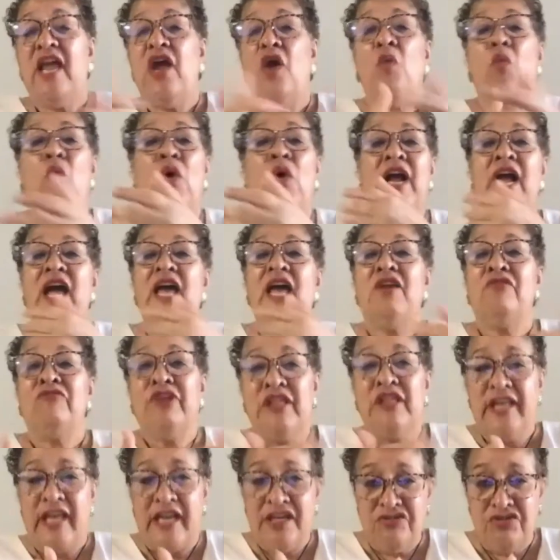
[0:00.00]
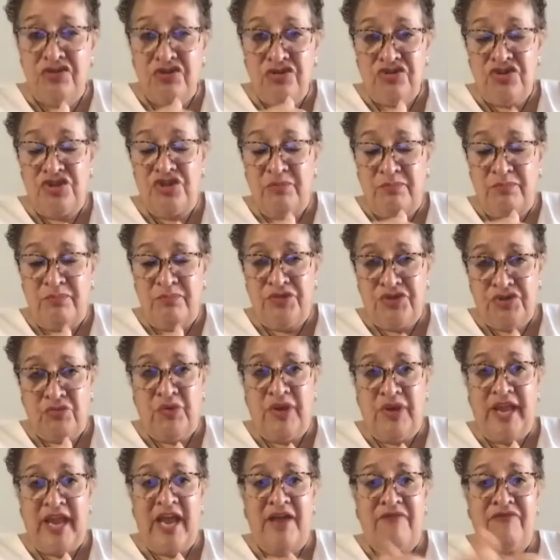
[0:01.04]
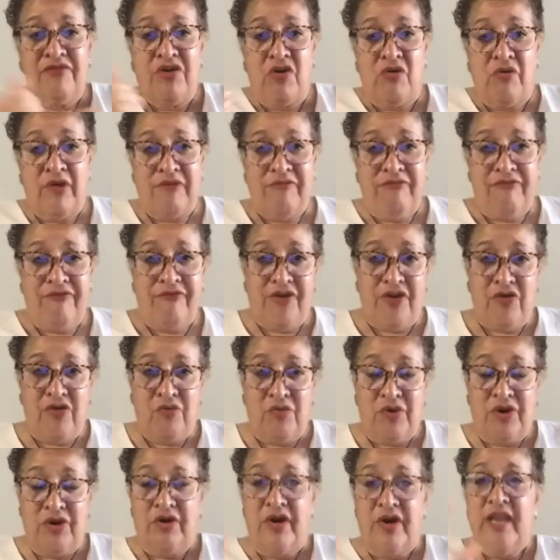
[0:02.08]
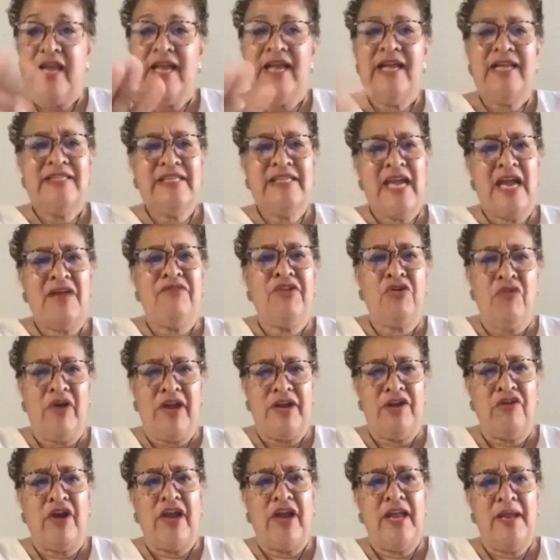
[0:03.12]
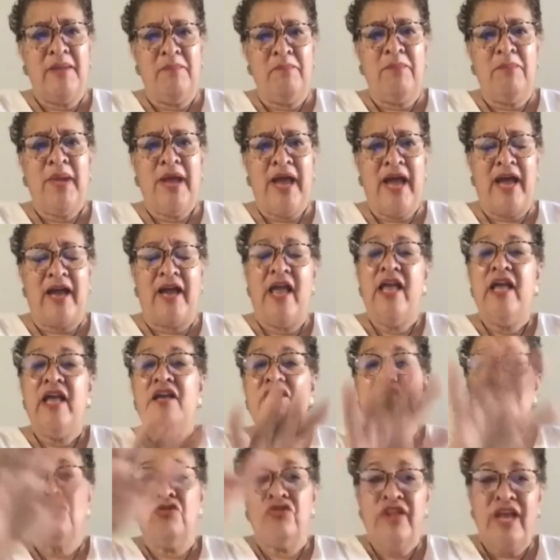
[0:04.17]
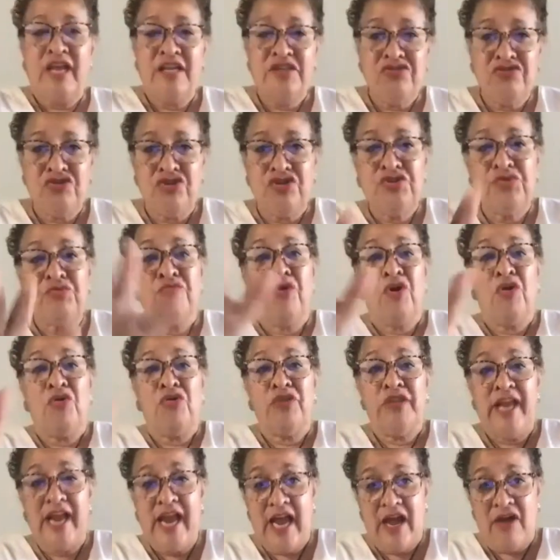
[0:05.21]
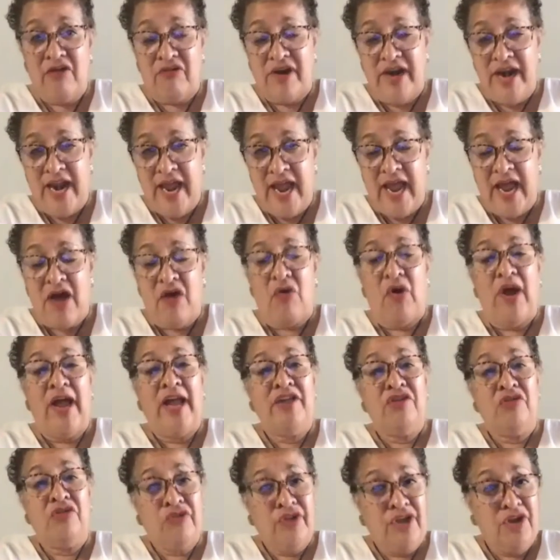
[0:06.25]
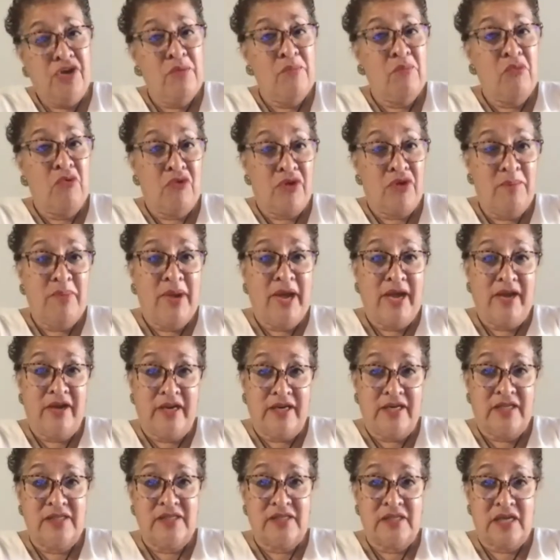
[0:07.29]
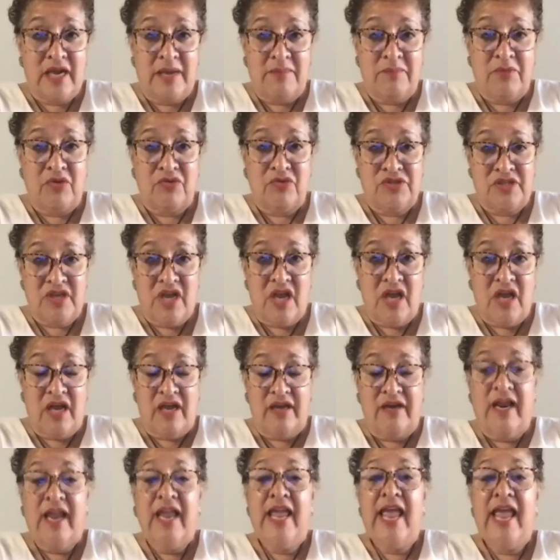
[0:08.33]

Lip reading: What kind of relationship should we have going forward to have a greater impact? So that's just rolling out now, and you'll hear more about it as time goes on.